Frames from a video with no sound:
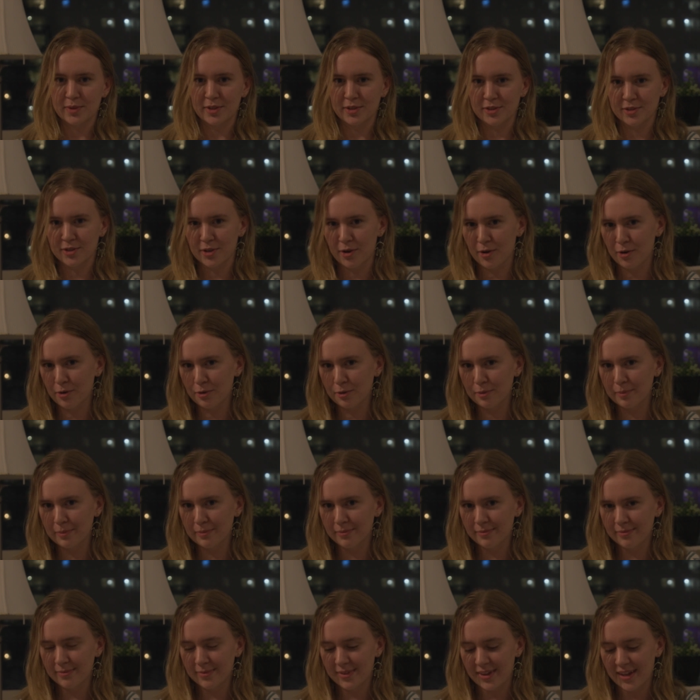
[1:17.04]
drills
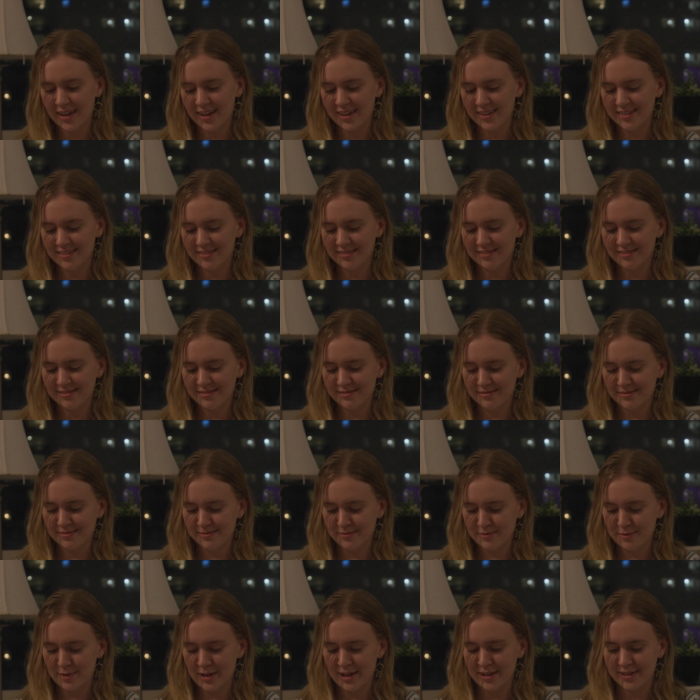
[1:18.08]
home that
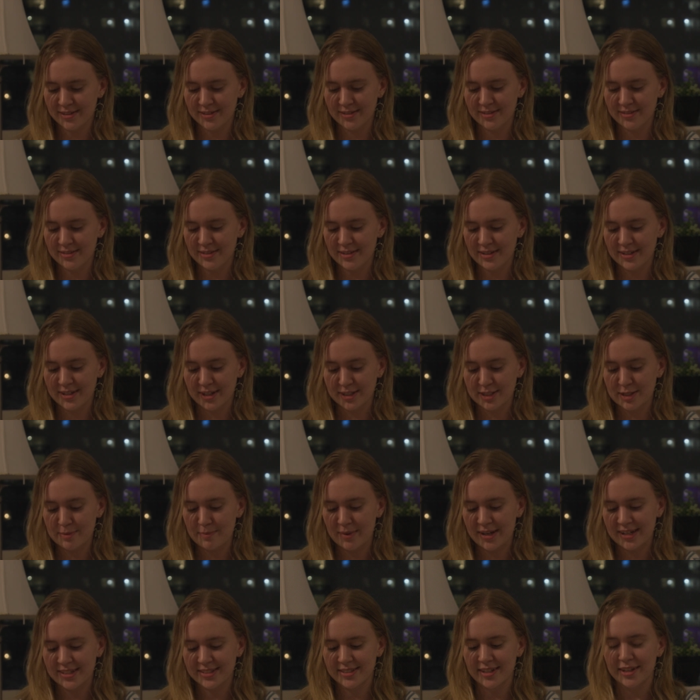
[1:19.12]
it doesn't
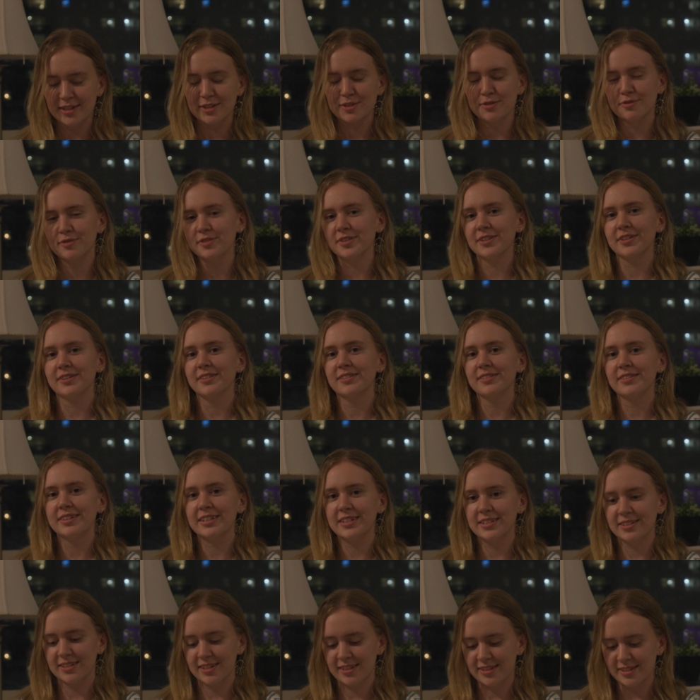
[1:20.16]
make sense for
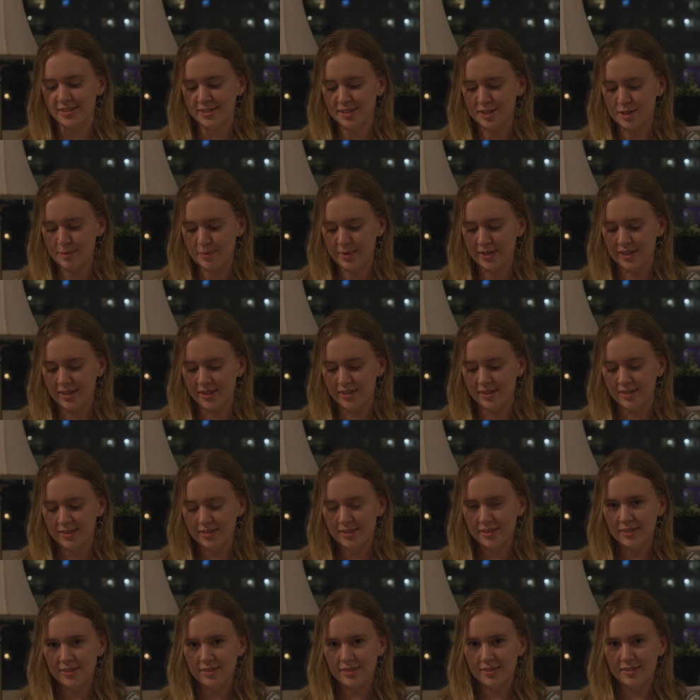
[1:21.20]
things like this to be
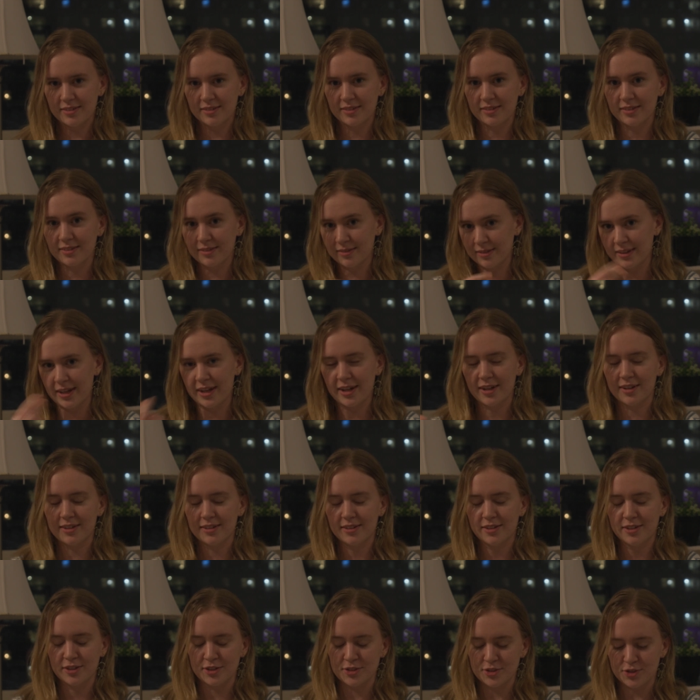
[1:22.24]
like
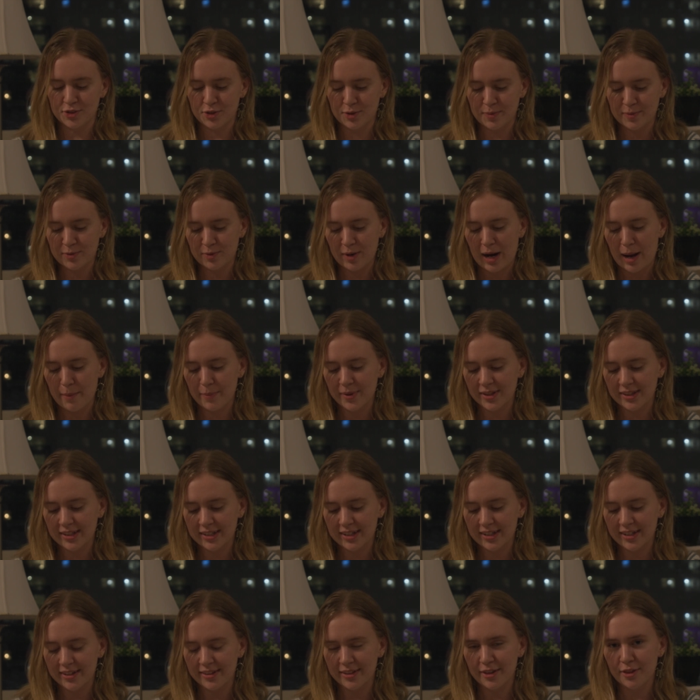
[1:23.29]
consumed
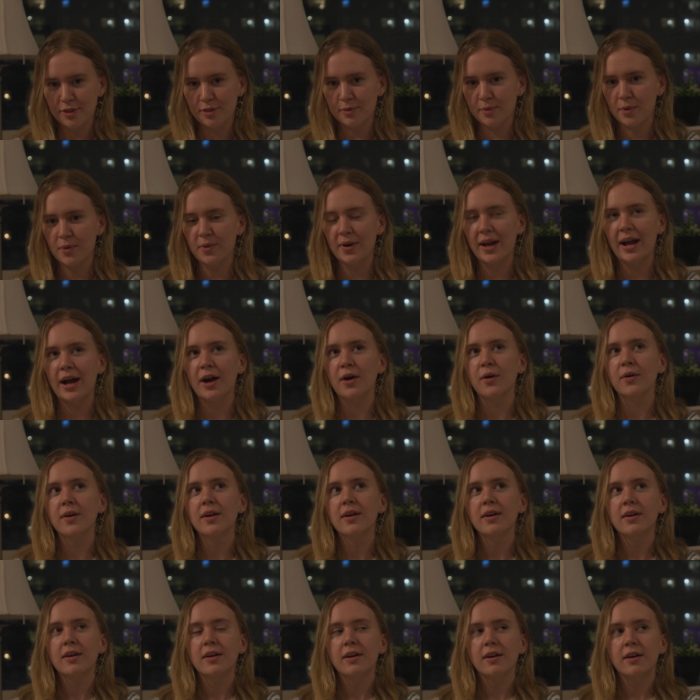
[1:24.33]
rapidly and then thrown out.
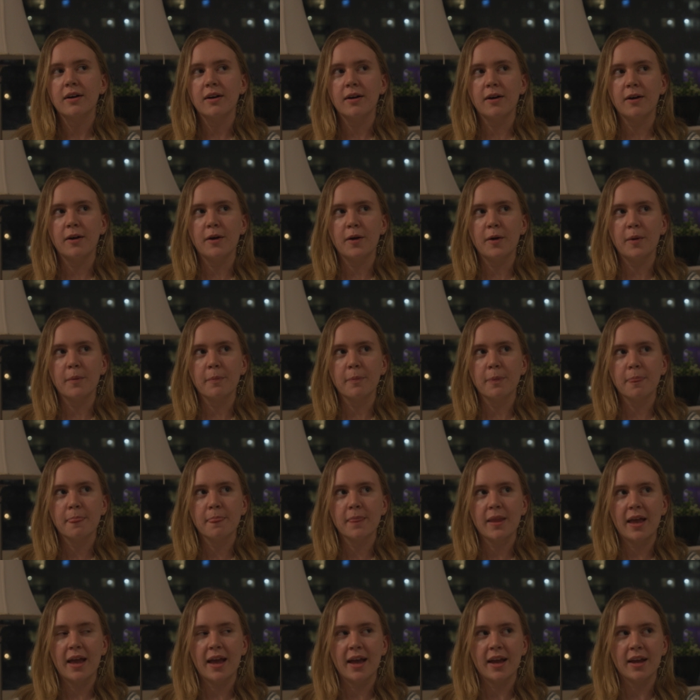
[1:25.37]
Um,
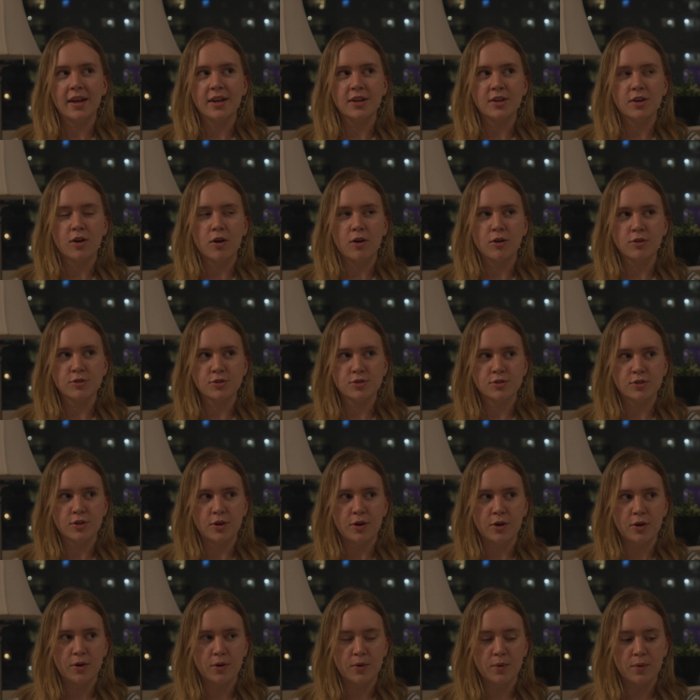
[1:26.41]
and
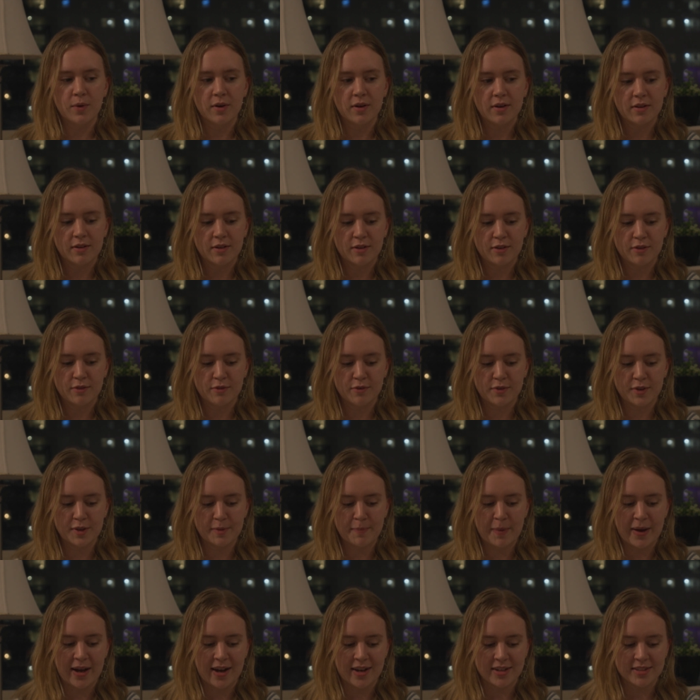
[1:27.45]
also for the
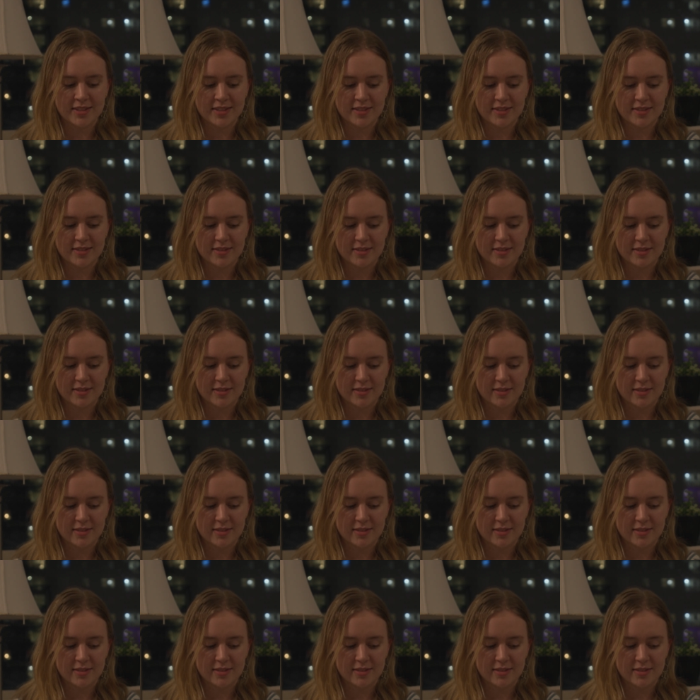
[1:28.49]
past